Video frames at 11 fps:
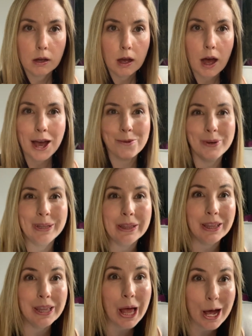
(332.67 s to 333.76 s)
I would
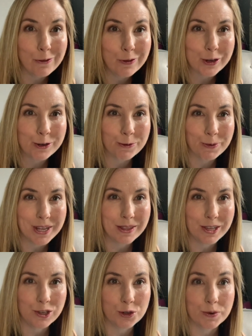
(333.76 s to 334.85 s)
love to read
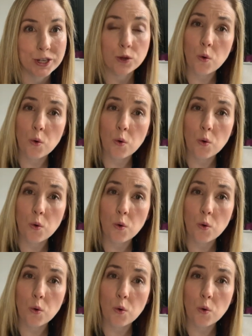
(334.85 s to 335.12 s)
these stories,